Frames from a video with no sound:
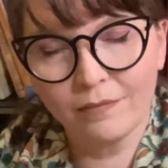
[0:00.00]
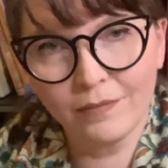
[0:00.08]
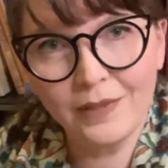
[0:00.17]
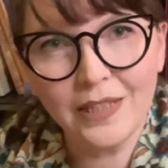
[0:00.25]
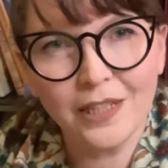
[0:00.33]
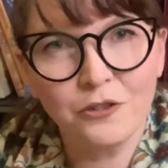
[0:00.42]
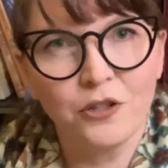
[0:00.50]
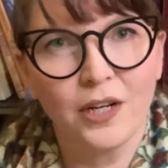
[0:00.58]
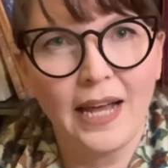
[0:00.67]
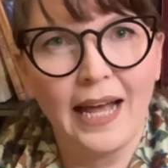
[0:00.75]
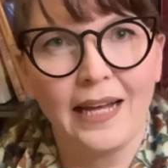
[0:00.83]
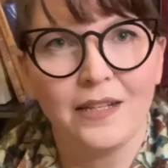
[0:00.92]
yantra
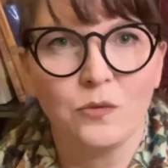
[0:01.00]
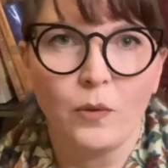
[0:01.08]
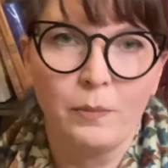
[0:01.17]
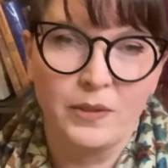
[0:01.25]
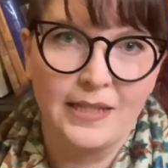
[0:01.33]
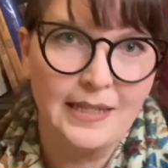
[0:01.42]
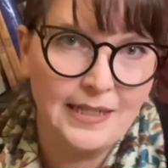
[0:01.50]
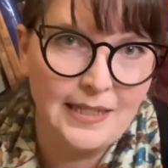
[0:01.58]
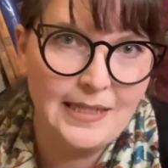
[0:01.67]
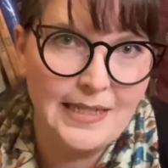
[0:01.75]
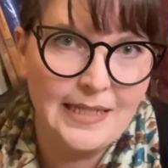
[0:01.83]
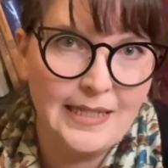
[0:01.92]
as representing
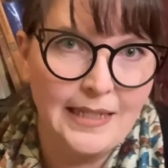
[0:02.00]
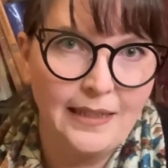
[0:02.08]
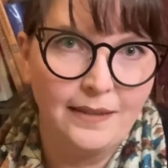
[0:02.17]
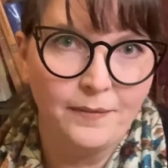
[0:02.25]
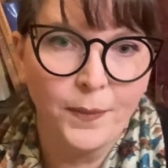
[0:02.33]
deity.